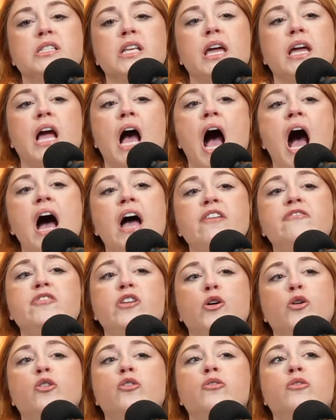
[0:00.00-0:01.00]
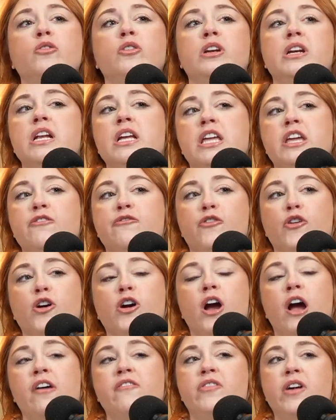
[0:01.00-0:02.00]
Like, I've known Nikki for
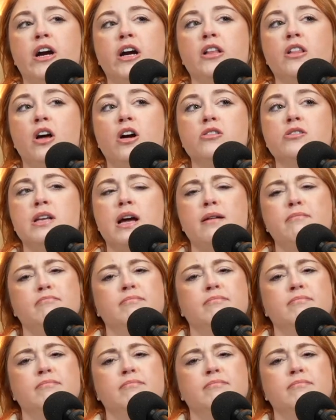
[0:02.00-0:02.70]
a very long time.